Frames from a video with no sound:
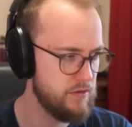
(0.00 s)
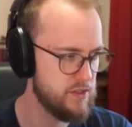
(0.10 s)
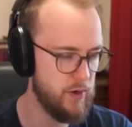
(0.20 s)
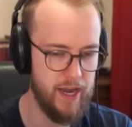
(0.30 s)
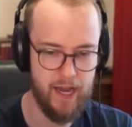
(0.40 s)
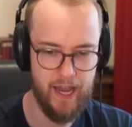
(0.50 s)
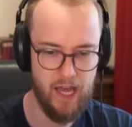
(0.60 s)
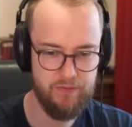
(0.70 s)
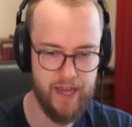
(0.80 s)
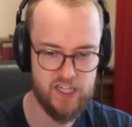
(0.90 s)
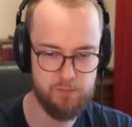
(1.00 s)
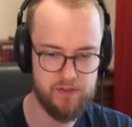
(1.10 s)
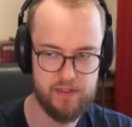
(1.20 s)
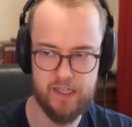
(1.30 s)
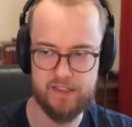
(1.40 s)
So I have Axe
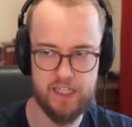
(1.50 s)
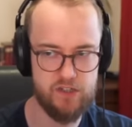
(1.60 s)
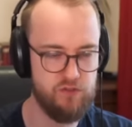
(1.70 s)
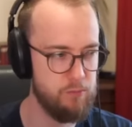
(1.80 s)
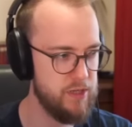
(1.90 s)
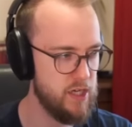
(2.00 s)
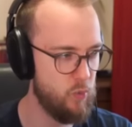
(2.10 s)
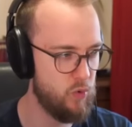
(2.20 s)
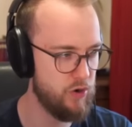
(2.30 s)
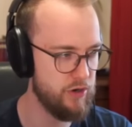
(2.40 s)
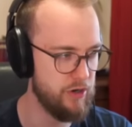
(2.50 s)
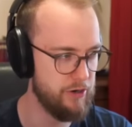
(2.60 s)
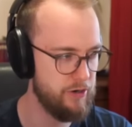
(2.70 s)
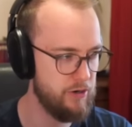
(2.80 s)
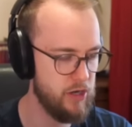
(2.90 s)
Specialization for being a
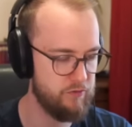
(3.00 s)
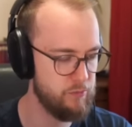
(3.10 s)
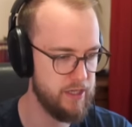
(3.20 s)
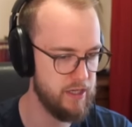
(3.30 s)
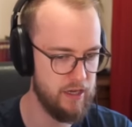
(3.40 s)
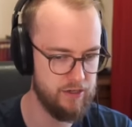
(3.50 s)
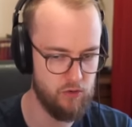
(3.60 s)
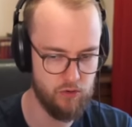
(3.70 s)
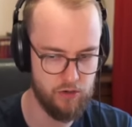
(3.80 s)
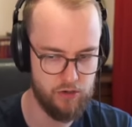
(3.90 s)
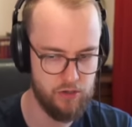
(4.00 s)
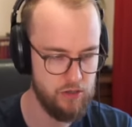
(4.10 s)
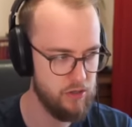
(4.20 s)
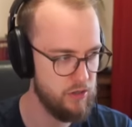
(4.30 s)
warrior, or like for being an orc.